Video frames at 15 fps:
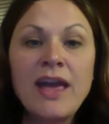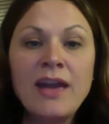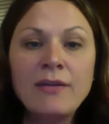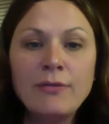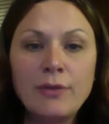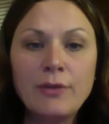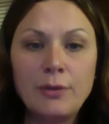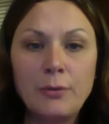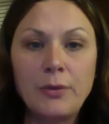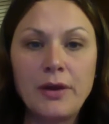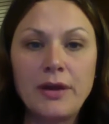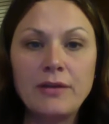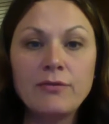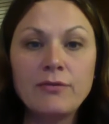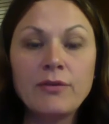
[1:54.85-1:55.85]

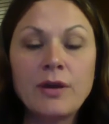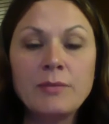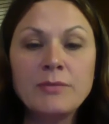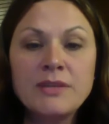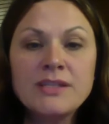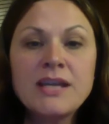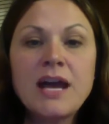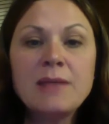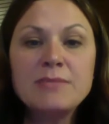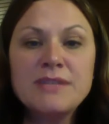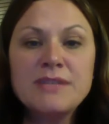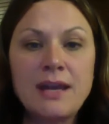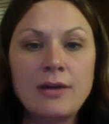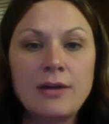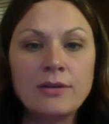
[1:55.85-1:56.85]
everyone from the top
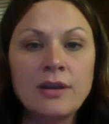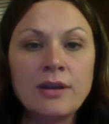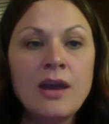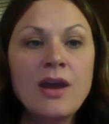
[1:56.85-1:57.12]
down